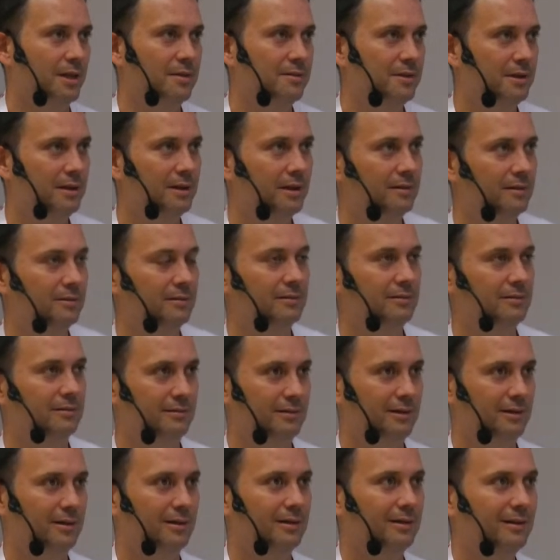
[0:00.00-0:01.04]
something, and
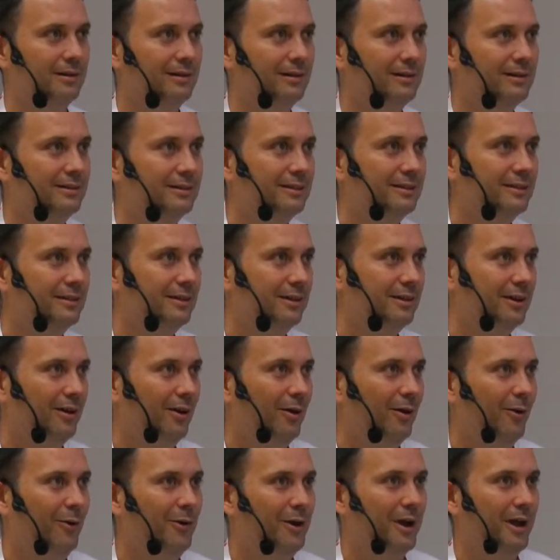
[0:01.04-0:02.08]
yeah.
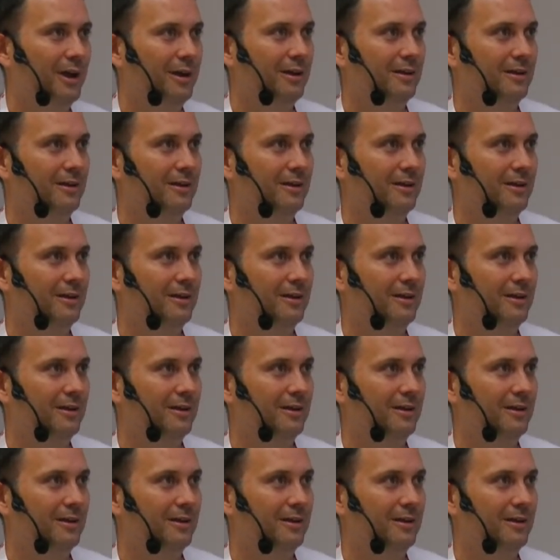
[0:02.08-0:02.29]
Okay.